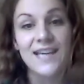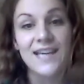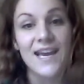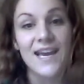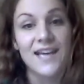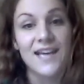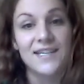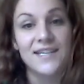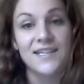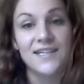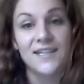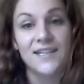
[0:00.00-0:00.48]
I
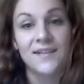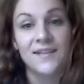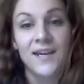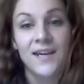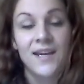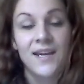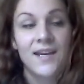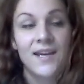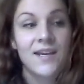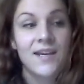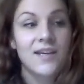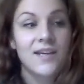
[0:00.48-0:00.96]
had to,
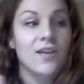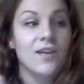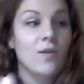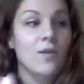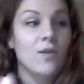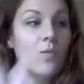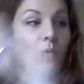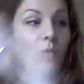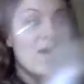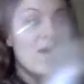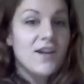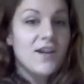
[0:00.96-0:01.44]

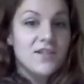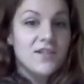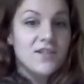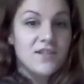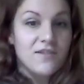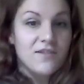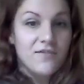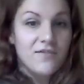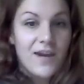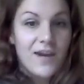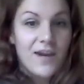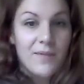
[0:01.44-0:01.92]
wash
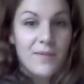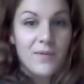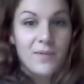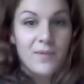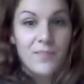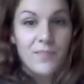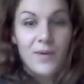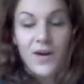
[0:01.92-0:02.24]
the fabric